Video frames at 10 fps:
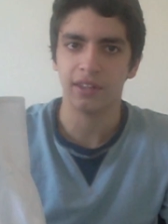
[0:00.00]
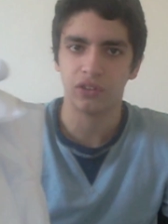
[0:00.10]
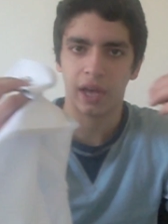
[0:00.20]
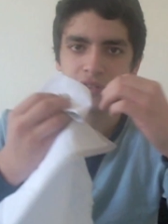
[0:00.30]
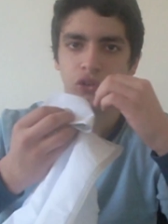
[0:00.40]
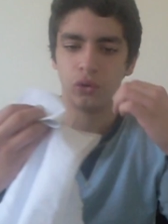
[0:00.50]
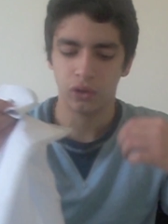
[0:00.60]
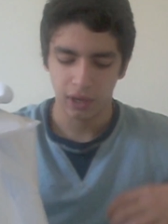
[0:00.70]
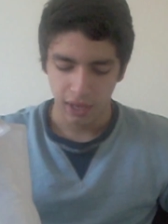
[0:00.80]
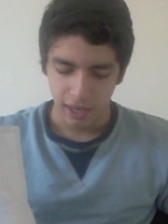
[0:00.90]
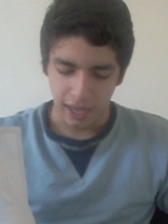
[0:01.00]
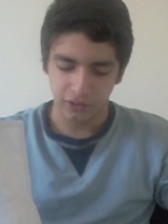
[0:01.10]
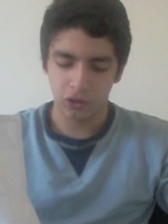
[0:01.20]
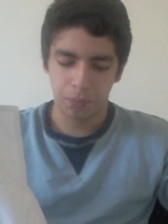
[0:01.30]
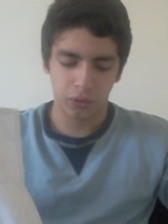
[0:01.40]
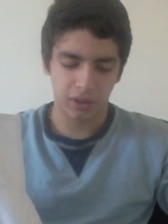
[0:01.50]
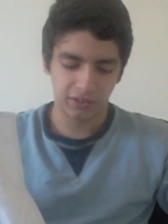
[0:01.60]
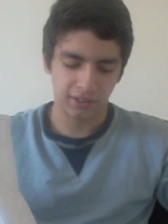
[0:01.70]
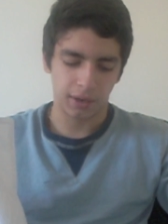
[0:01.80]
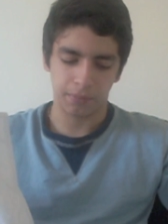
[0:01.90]
As you put
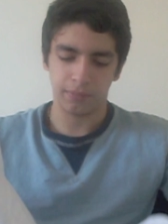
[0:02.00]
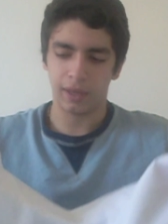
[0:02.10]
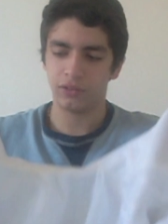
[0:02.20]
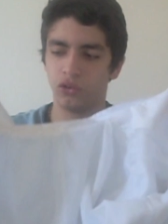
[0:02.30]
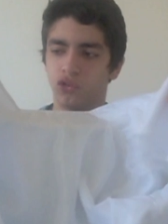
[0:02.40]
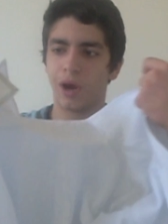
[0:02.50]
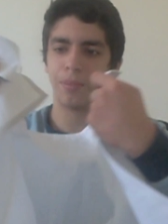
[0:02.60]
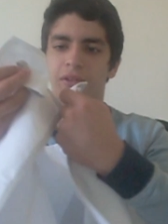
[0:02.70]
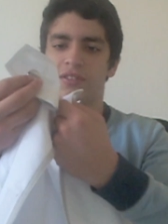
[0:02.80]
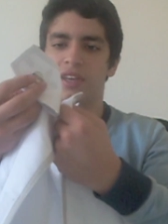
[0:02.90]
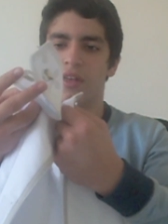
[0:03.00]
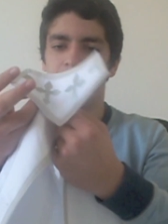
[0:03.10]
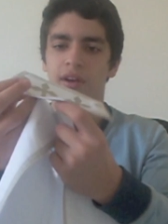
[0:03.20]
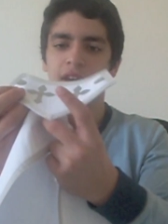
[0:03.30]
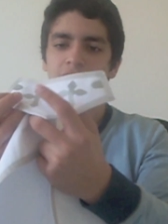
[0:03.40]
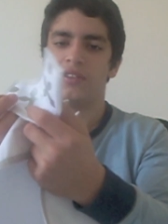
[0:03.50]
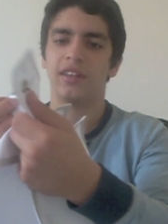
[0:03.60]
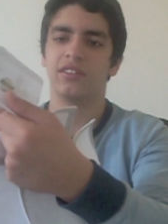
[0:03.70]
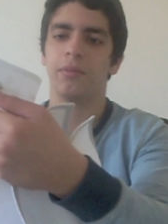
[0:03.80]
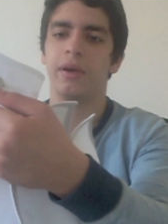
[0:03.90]
this, as you strap this together, this
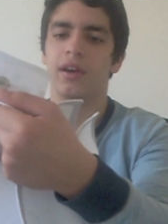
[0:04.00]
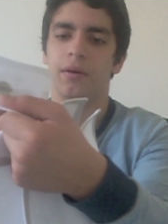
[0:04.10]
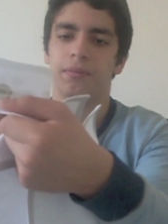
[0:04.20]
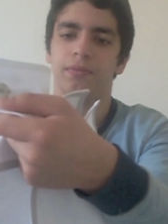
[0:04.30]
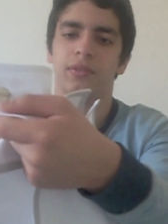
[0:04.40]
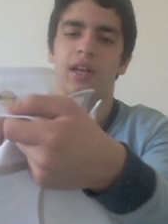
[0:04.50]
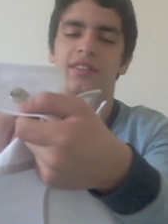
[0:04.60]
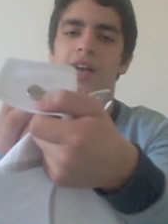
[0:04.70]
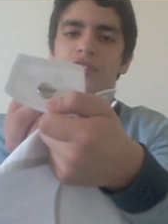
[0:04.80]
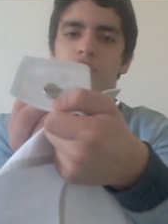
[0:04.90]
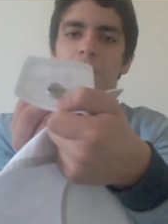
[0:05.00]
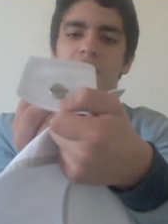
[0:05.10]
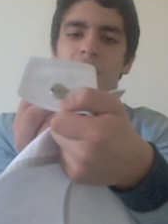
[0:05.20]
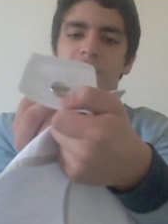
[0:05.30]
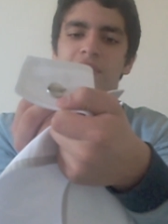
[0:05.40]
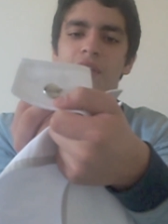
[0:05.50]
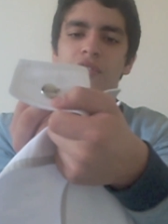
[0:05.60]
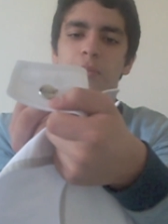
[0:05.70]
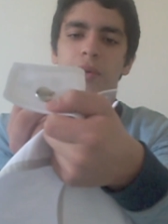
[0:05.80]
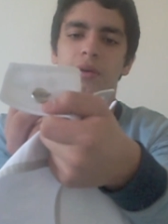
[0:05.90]
has to be attached with a
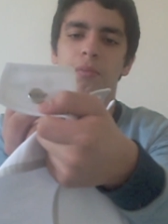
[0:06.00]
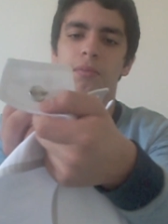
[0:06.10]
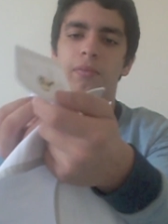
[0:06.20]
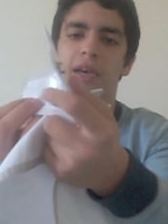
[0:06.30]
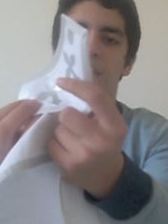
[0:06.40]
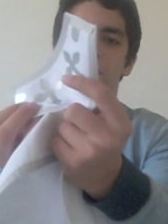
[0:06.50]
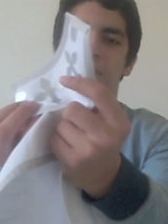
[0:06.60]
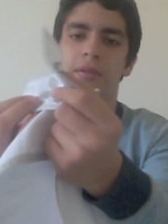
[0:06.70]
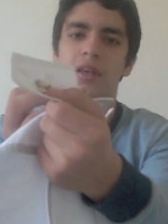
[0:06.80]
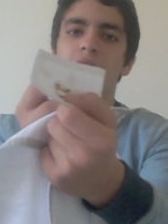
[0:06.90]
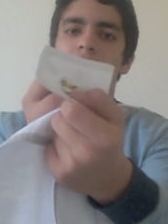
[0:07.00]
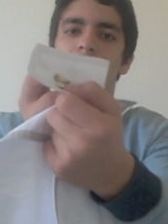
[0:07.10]
safety pin mechanism thing